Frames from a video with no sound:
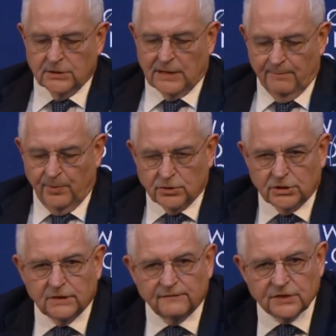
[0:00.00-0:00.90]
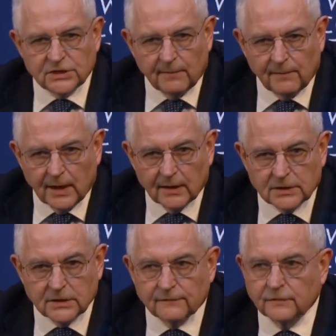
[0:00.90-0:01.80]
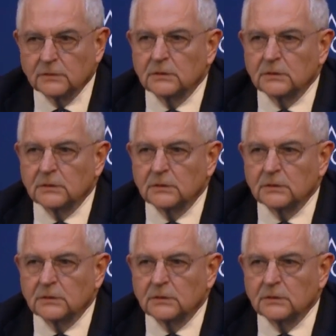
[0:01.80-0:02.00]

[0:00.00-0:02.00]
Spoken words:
some positive and some negative.